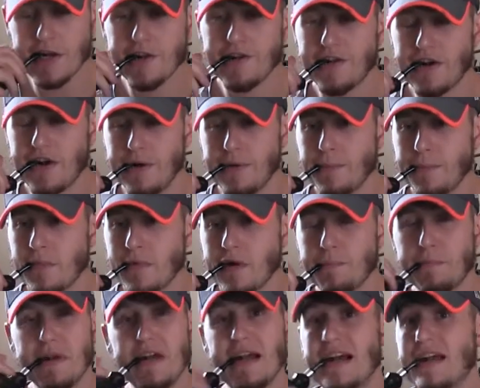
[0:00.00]
So
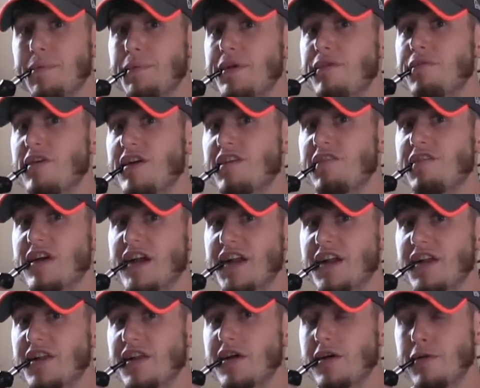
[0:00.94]
it has been
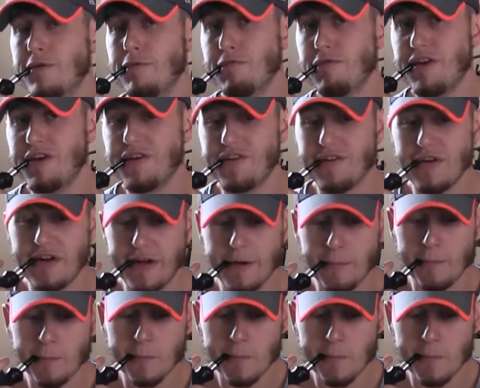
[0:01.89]
renovated though recently.